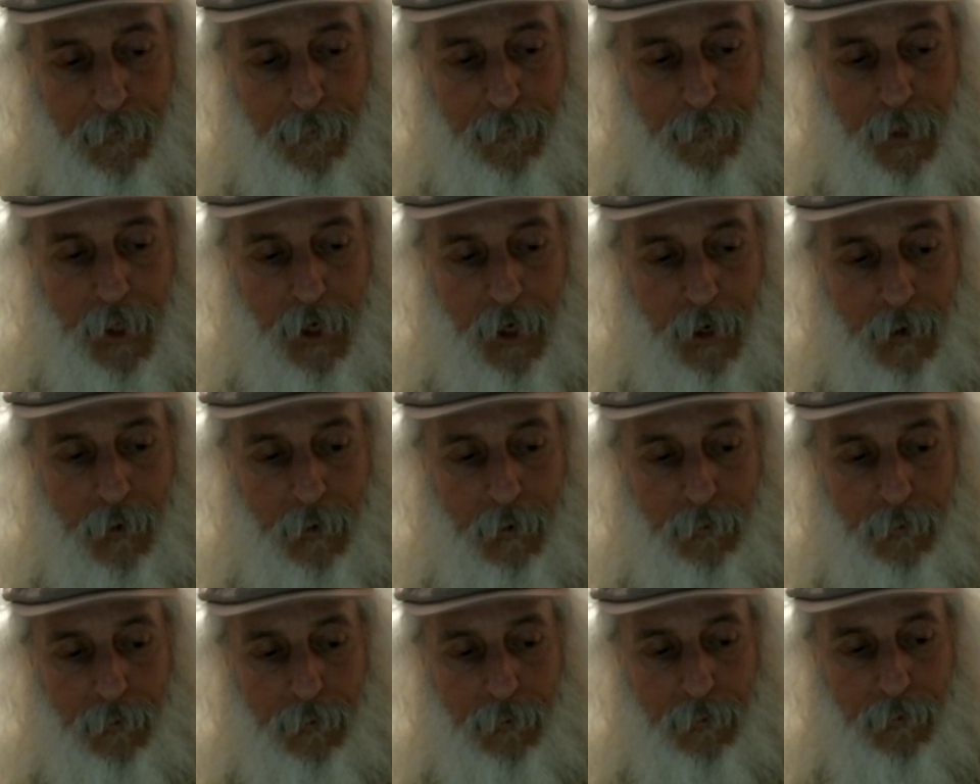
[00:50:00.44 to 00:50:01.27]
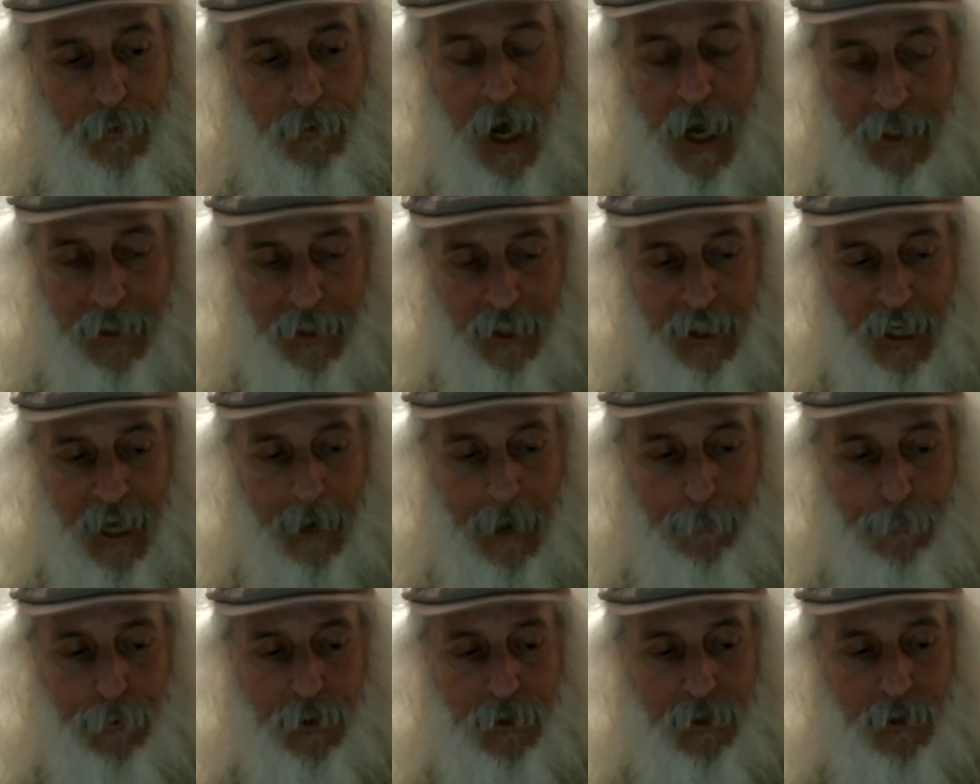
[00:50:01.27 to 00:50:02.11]
know,
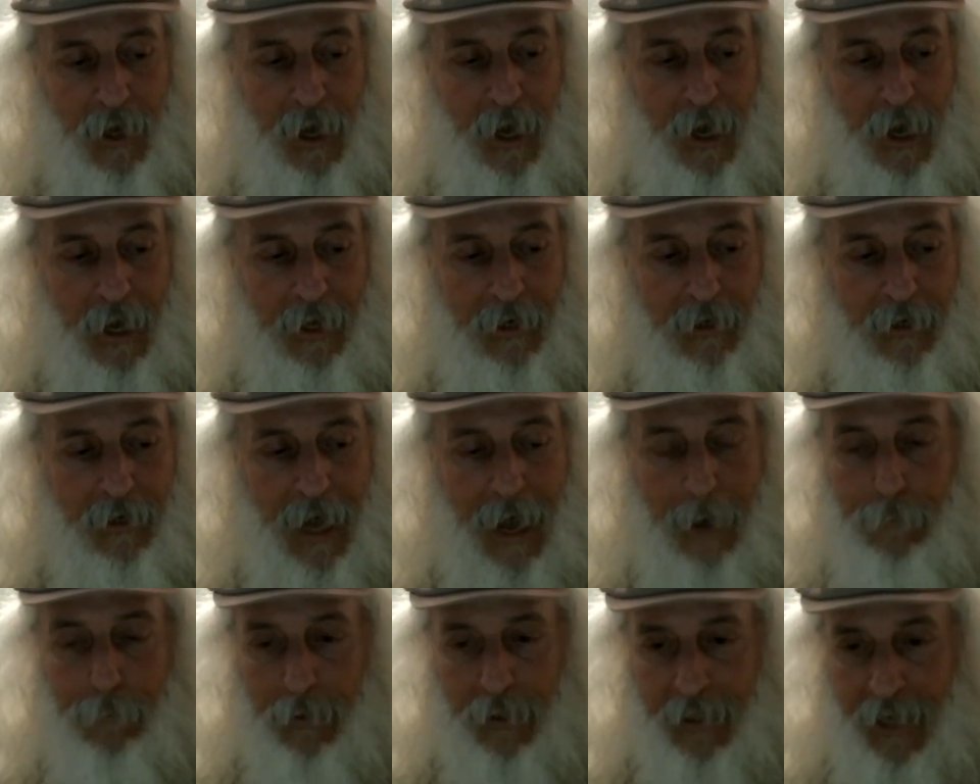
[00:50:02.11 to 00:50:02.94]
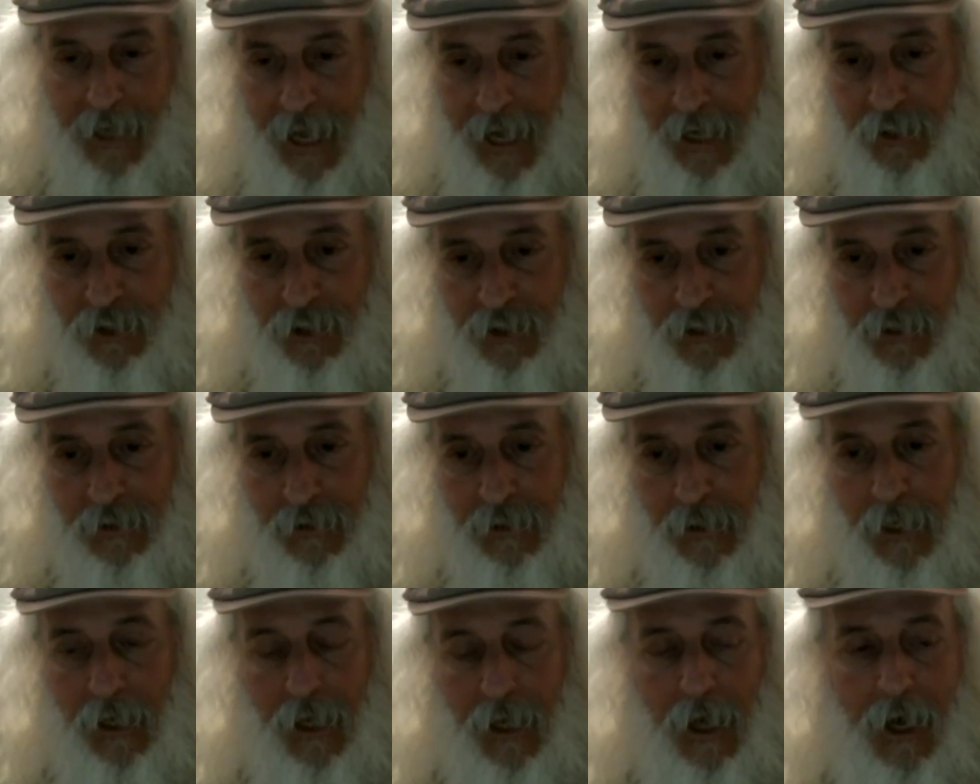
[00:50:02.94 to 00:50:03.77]
concepts and
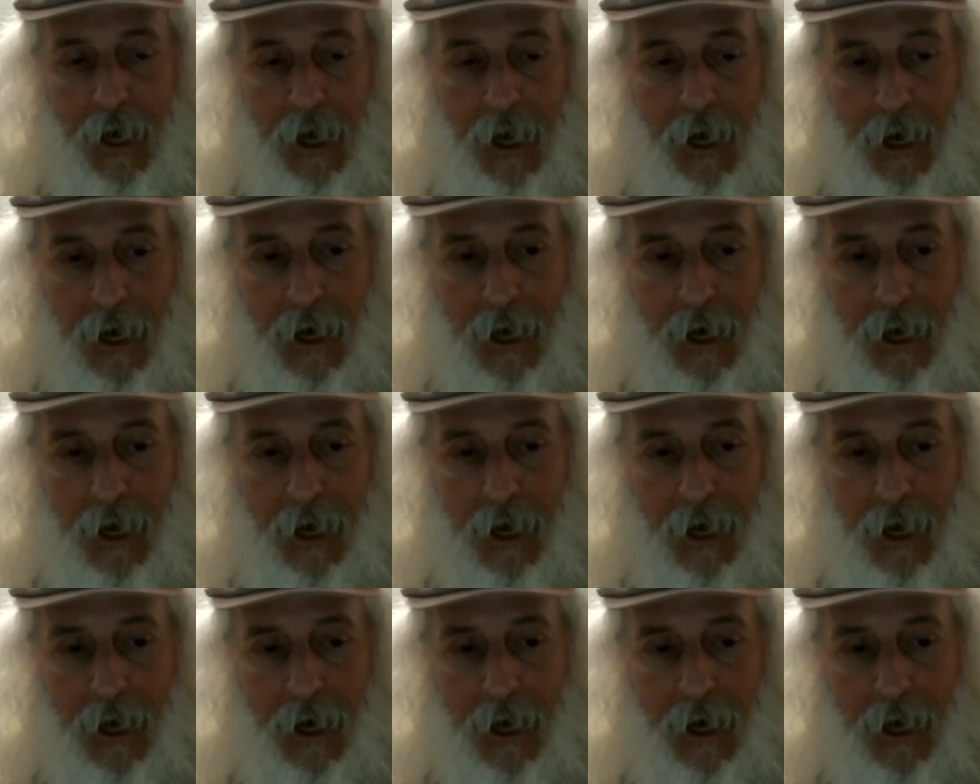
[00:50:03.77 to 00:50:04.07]
application. Mm-hmm.